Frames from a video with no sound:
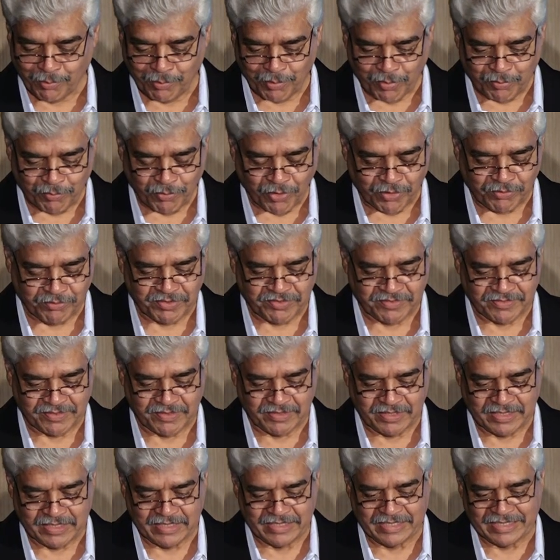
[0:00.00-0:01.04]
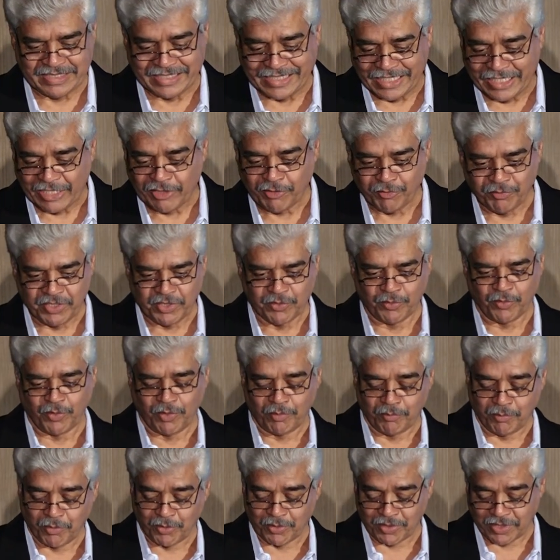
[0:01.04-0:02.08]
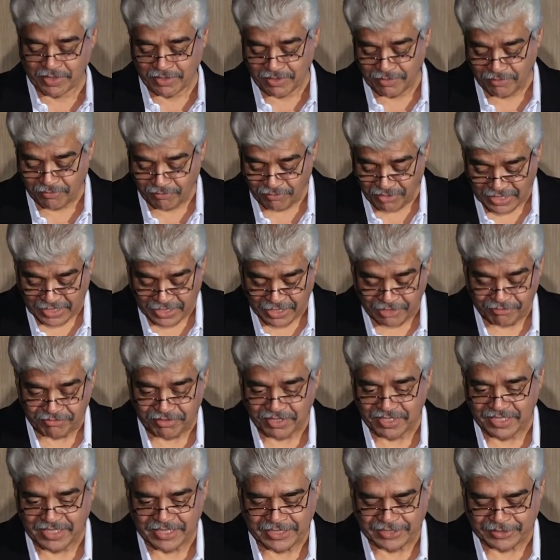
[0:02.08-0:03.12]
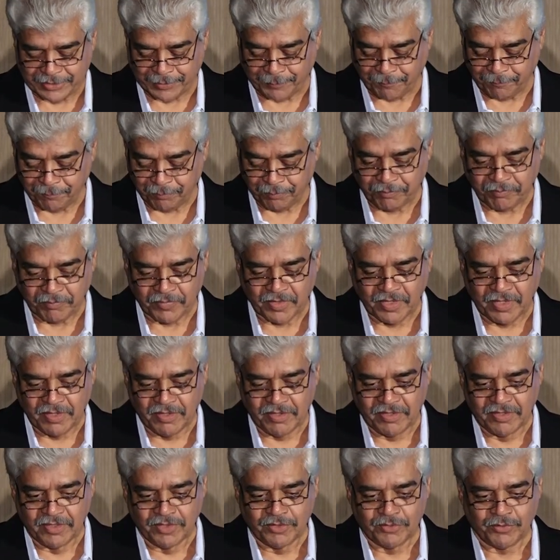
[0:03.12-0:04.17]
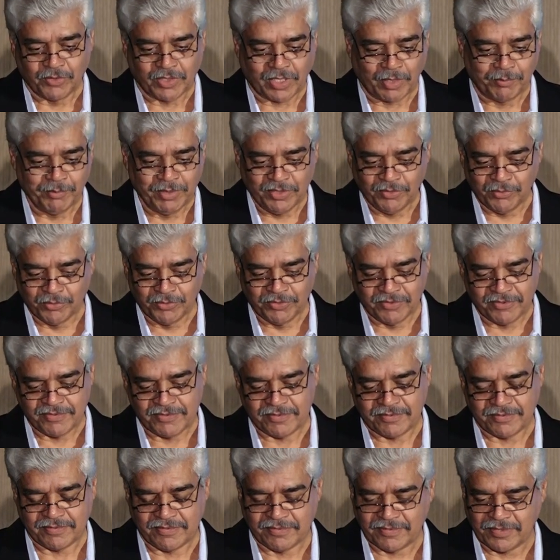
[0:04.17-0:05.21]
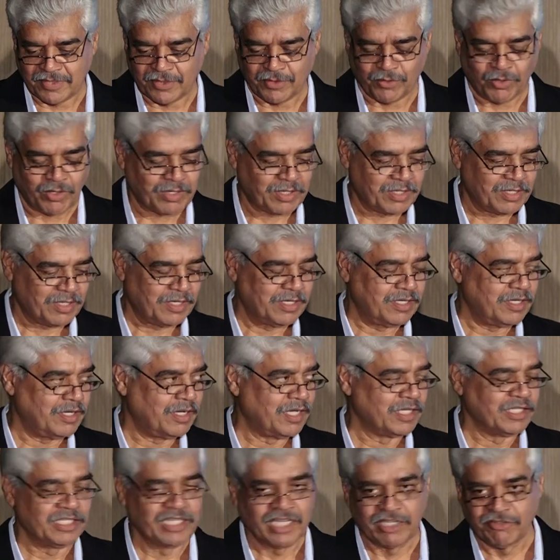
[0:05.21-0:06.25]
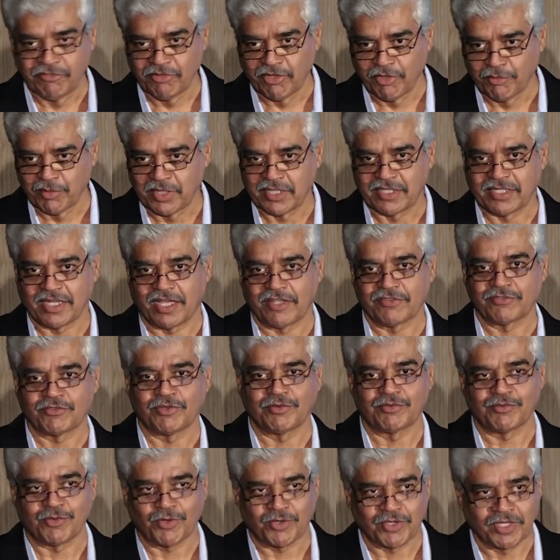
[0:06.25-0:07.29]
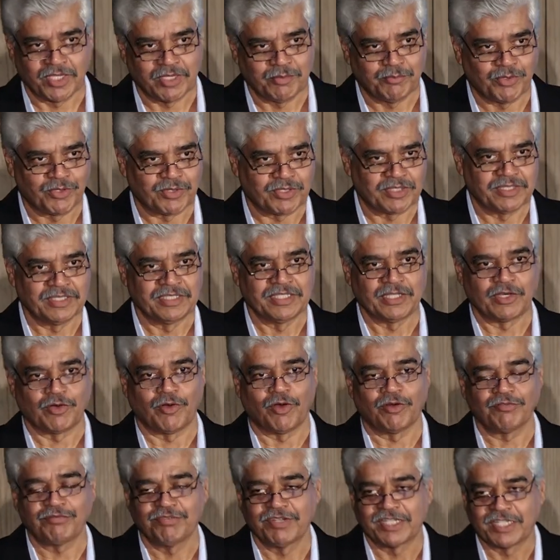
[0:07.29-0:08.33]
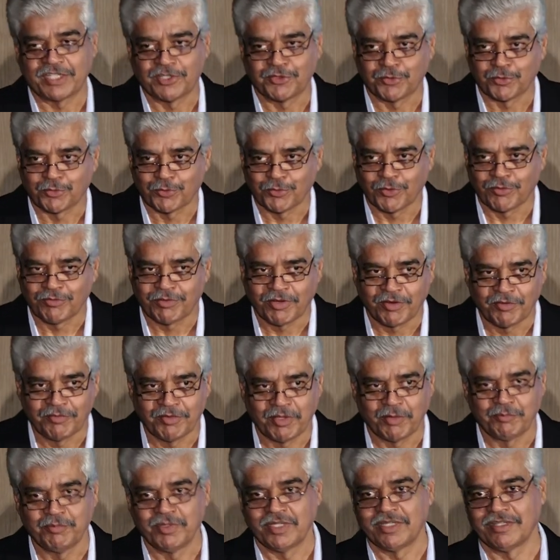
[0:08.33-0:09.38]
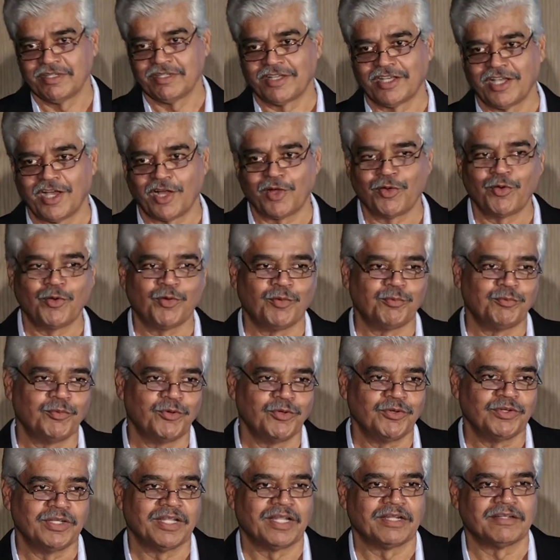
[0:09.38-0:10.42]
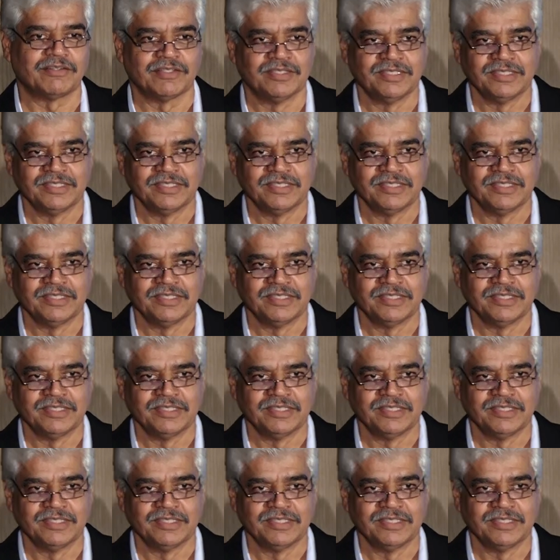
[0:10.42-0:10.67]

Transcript: about what we think we know about wildlife and nature. So, coming to this talk uh, unenviable task of talking about the conflict issue, so far we have been in a gung-ho mood that